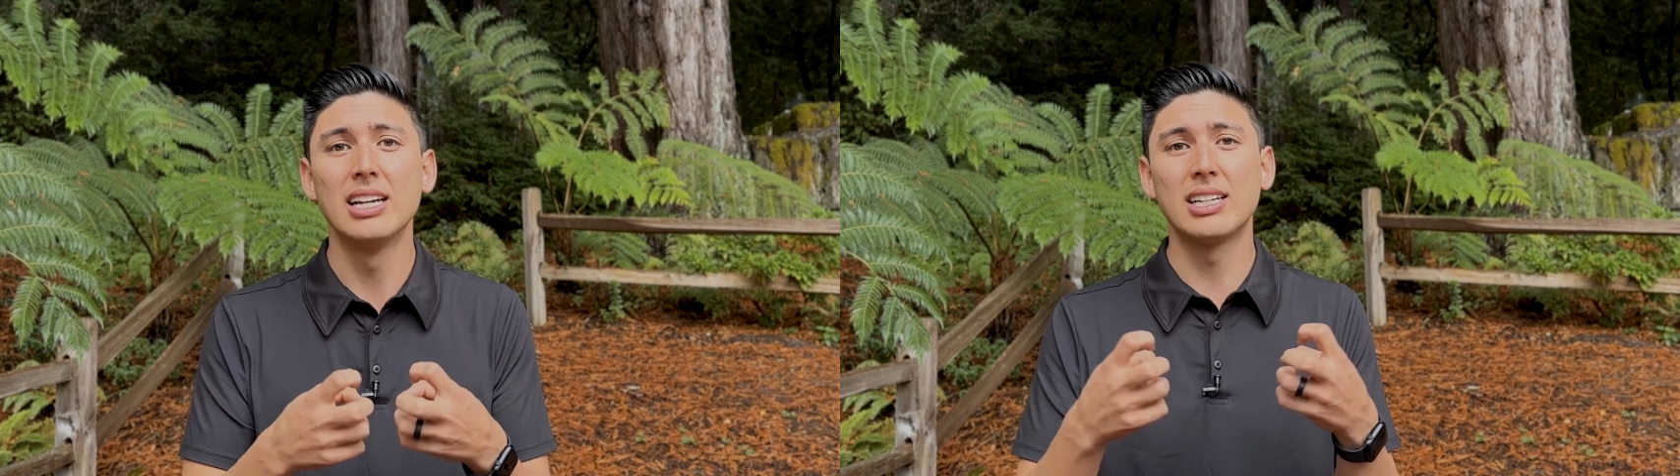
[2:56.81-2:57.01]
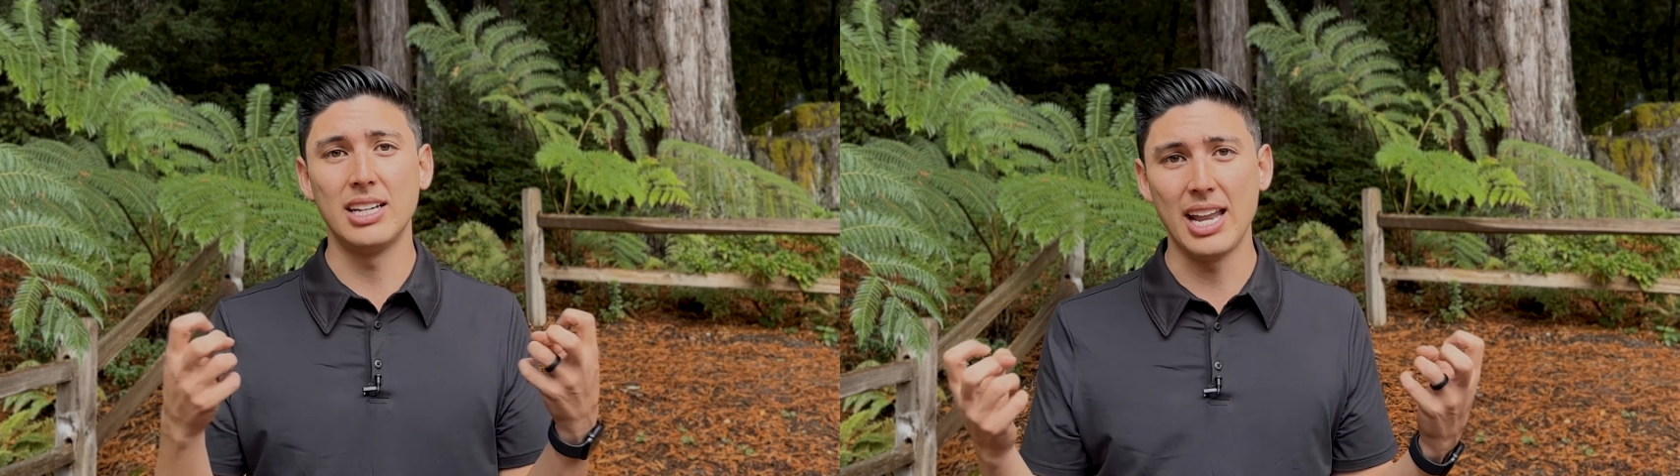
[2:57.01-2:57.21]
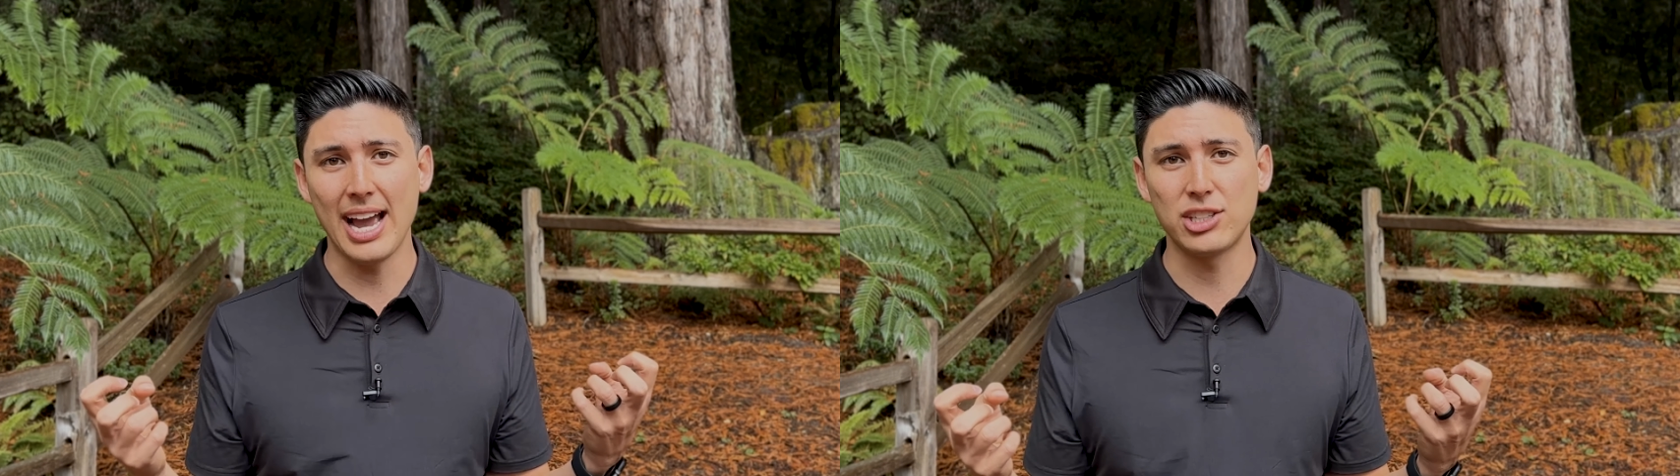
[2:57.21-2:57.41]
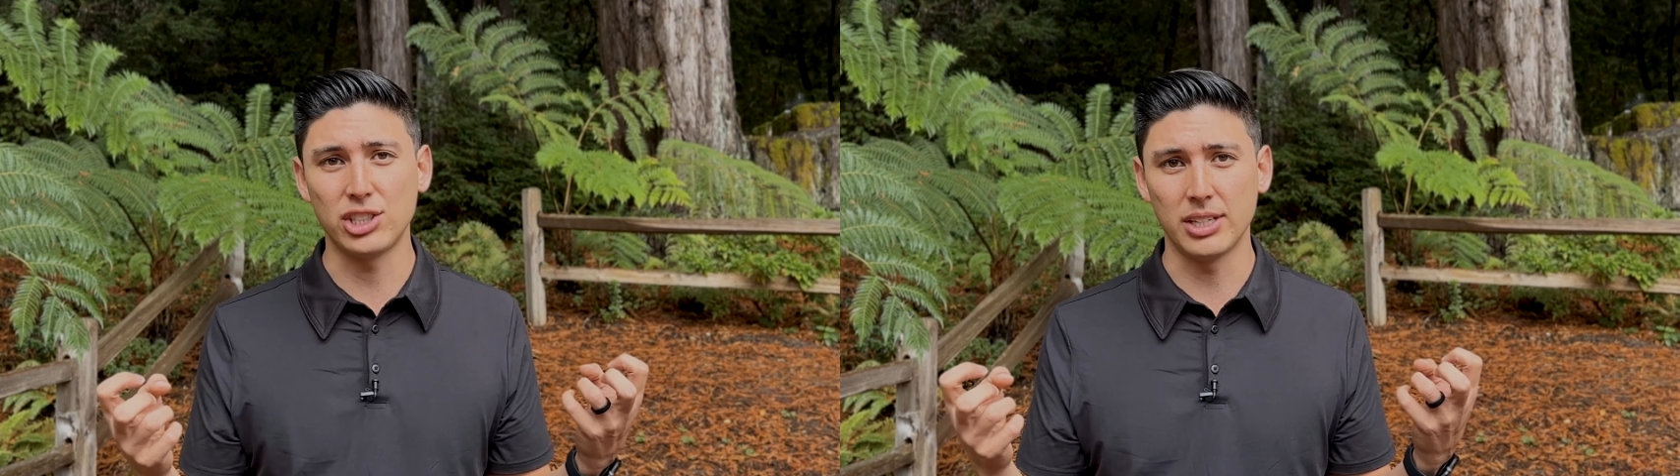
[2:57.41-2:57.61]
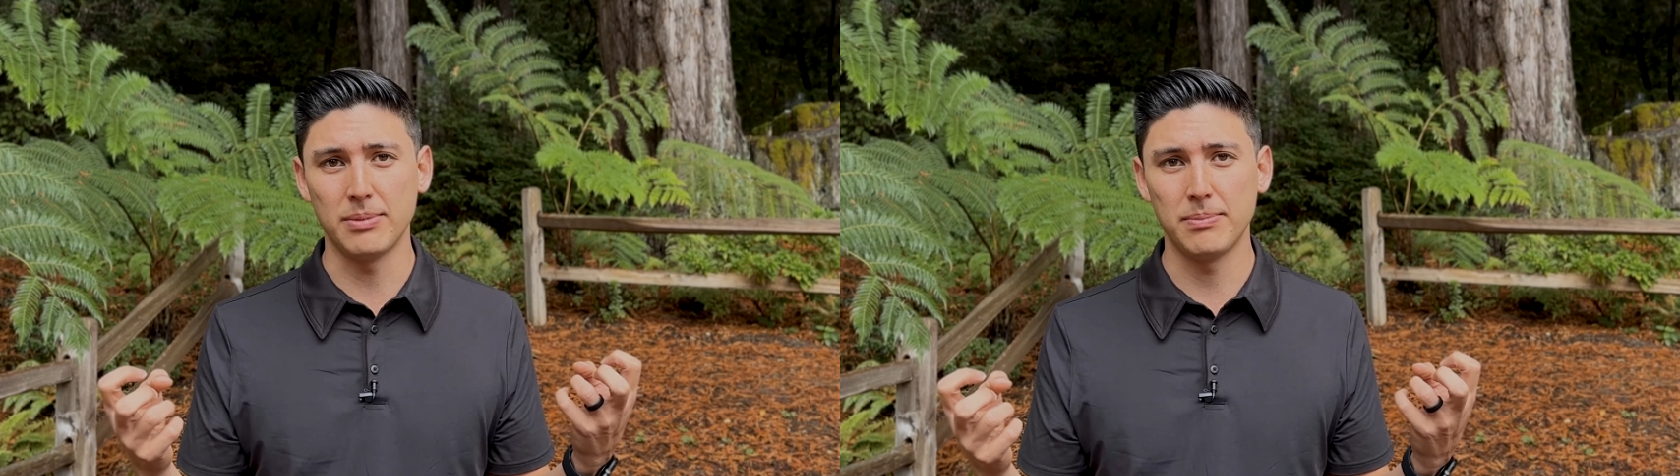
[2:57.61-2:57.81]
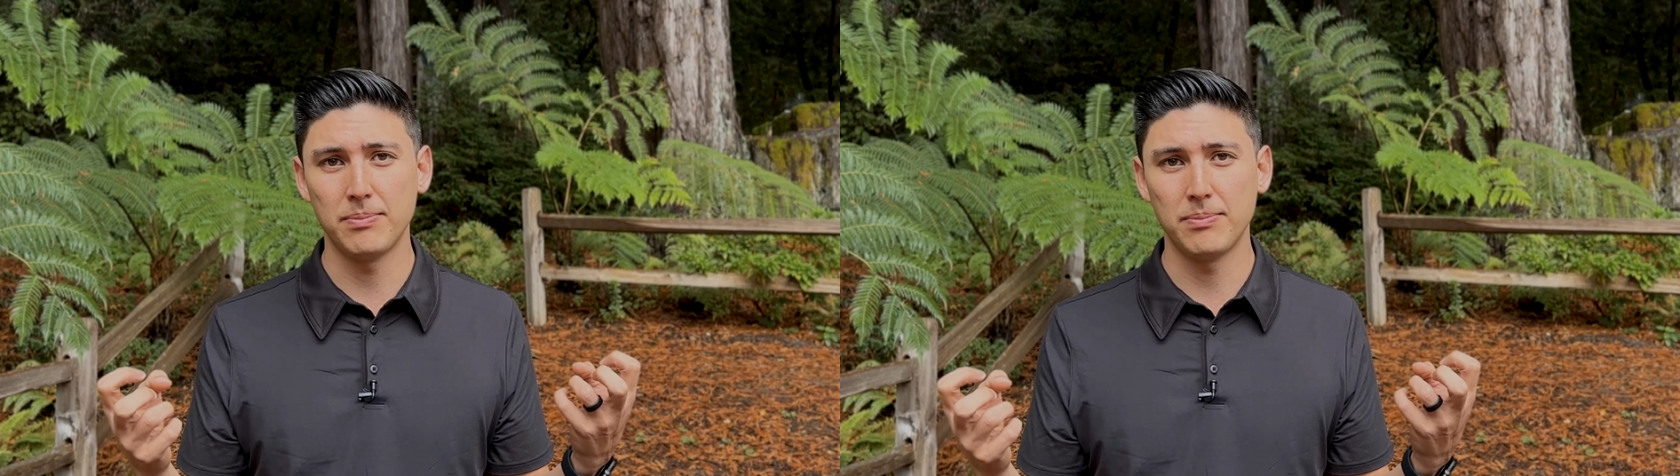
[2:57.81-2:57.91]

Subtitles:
connection.